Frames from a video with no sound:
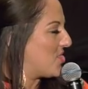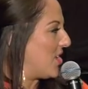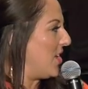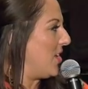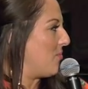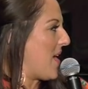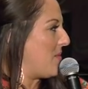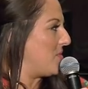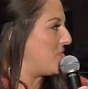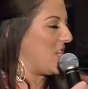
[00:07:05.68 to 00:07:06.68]
sure,
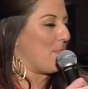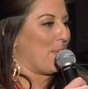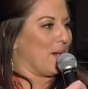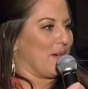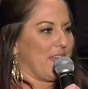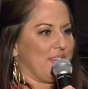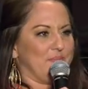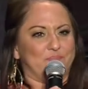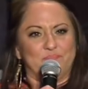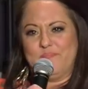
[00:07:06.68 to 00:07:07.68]
rent was cheaper
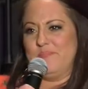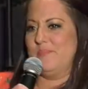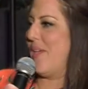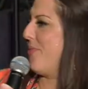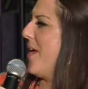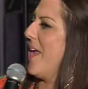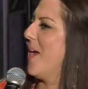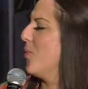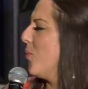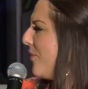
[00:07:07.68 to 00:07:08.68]
in
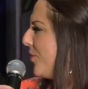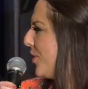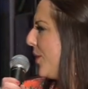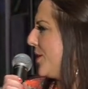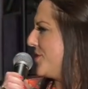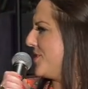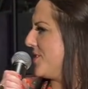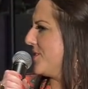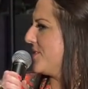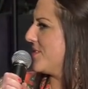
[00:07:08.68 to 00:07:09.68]
Bethlehem or wherever you are,
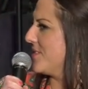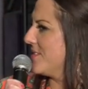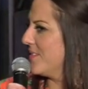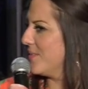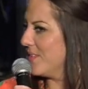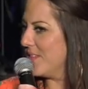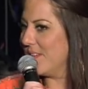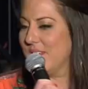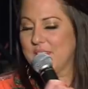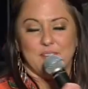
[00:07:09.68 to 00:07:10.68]
Jesus,
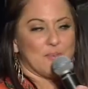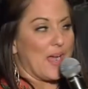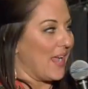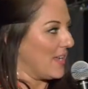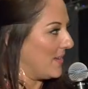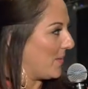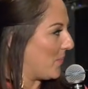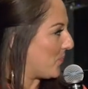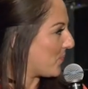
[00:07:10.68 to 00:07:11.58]
right?